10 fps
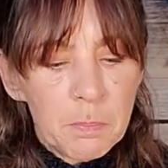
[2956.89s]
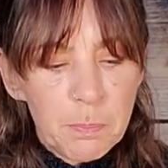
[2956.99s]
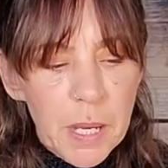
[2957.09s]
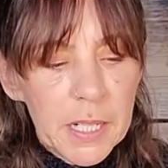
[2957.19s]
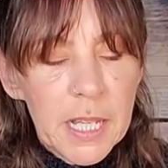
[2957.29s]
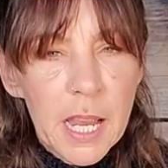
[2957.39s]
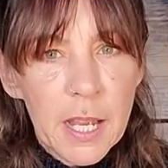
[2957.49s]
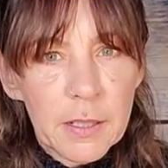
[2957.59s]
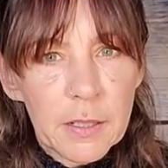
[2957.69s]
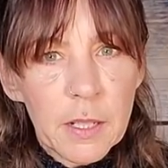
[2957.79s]
but
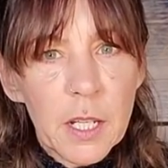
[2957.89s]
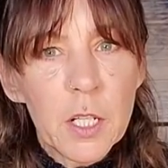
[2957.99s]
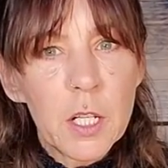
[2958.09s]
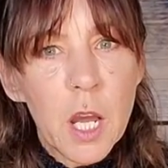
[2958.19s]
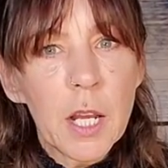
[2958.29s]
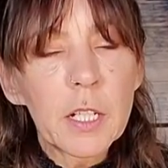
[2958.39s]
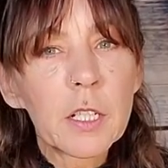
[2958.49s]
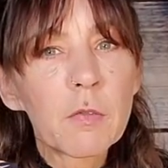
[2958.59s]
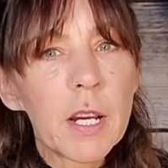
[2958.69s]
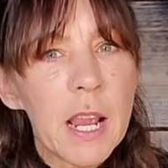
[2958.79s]
again, not in a
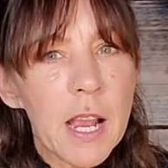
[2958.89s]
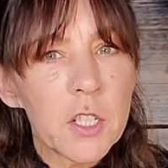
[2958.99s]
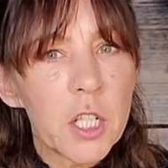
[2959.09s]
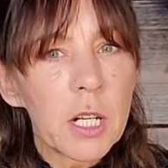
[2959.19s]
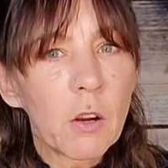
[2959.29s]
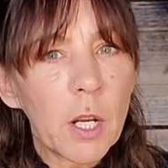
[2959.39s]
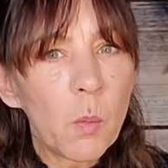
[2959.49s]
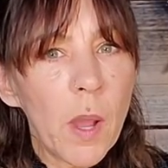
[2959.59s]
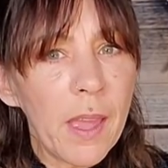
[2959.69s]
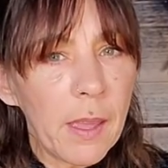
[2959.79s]
reactionary
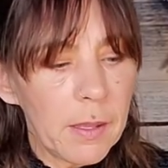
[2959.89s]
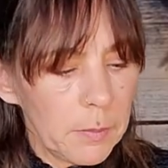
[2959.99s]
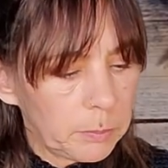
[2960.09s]
way.